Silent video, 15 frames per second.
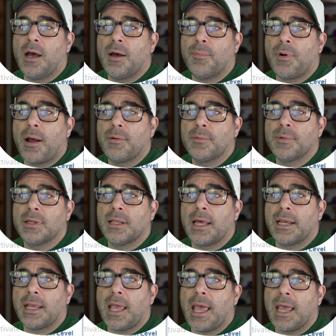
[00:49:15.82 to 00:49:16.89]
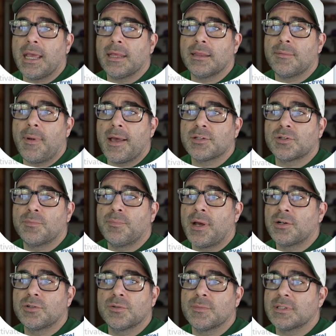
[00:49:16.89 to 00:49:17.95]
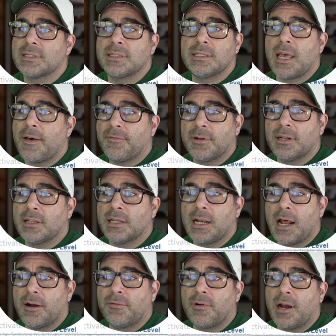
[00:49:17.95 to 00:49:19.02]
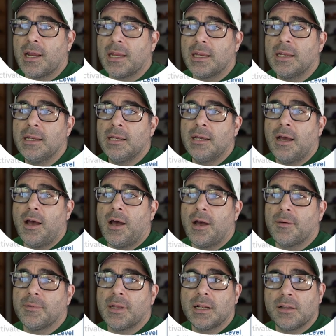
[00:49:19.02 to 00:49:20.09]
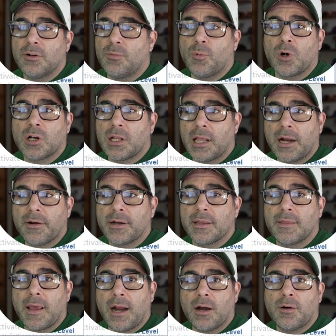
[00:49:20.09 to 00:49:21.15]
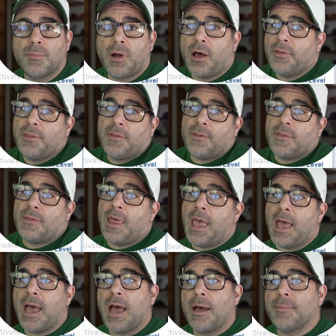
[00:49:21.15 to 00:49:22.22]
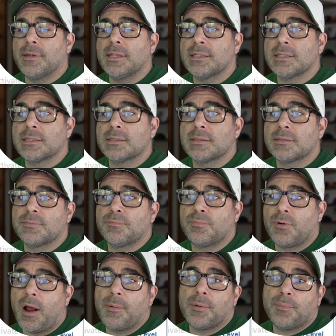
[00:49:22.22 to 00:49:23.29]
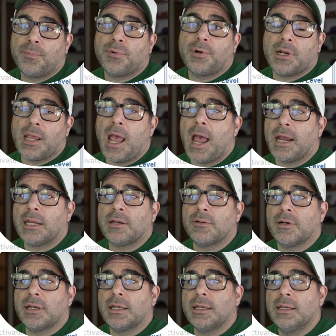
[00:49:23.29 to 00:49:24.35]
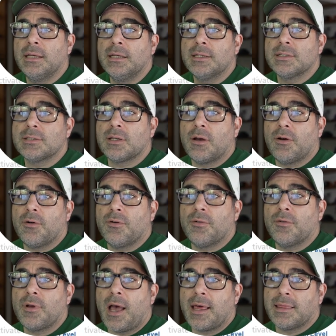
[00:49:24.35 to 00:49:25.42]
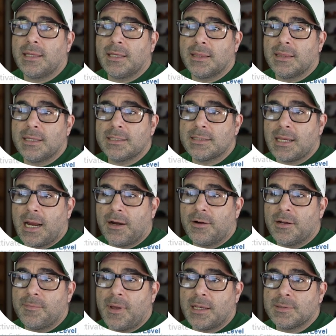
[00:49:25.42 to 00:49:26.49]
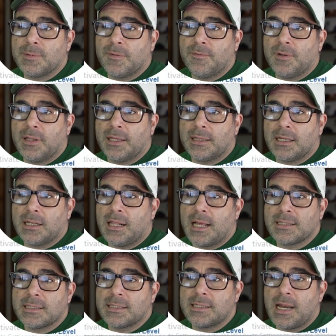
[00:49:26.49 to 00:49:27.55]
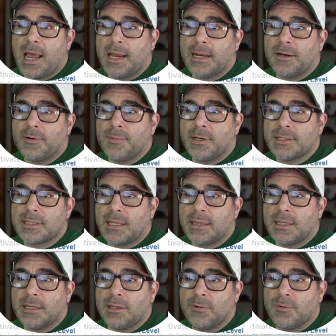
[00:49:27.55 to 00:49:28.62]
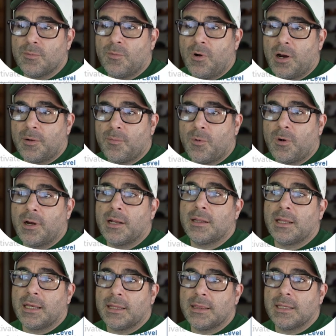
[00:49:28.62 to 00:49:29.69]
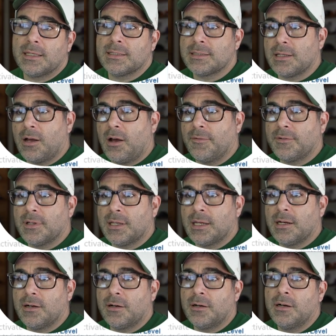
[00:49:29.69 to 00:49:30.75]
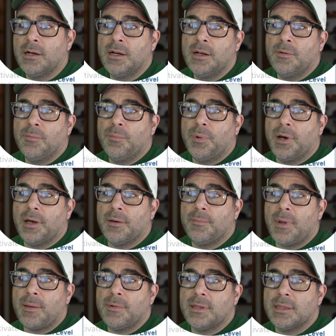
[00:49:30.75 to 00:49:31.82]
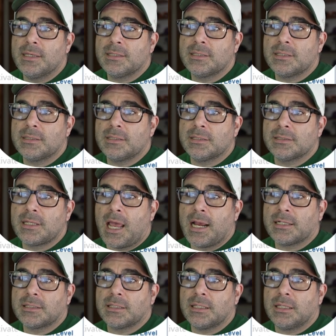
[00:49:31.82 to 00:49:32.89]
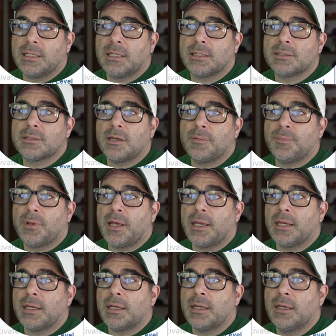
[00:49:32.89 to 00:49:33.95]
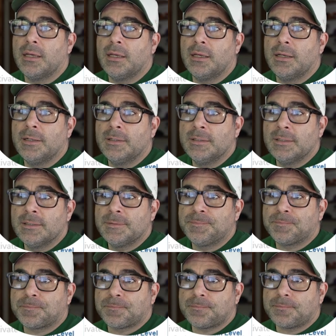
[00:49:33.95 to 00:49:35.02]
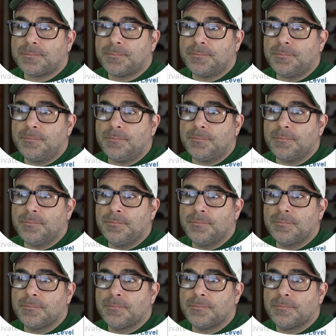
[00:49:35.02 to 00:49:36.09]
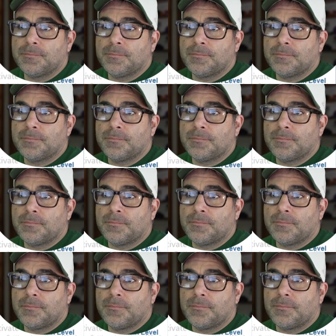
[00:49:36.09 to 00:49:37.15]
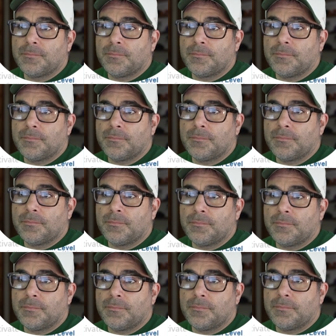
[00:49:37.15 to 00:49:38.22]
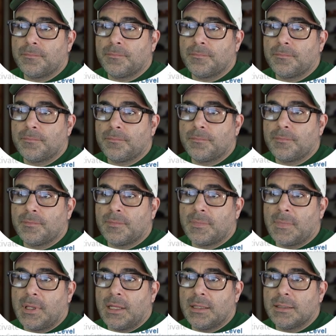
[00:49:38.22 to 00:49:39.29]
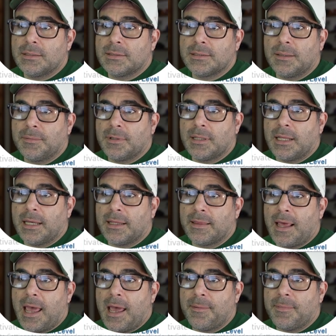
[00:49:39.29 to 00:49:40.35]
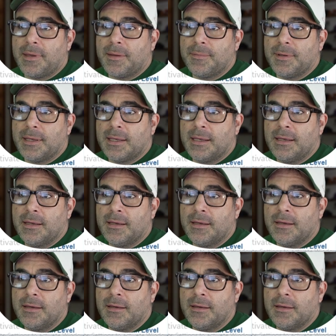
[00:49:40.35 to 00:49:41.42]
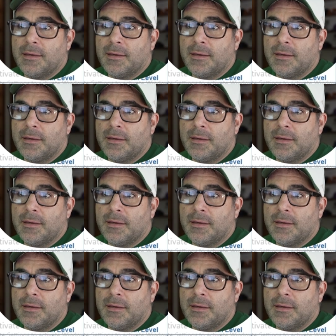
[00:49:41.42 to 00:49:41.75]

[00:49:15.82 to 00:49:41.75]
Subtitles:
probably like, hey, the master bedroom is definitely not right. Get a little more clarity there. But other than that, I mean, this is probably pretty accurate. So I think this area makes me feel like the closet's not here because I think you would walk more in like this off to here. But maybe this just actually kicks up like, but, but, but, uh, something like that, maybe. But,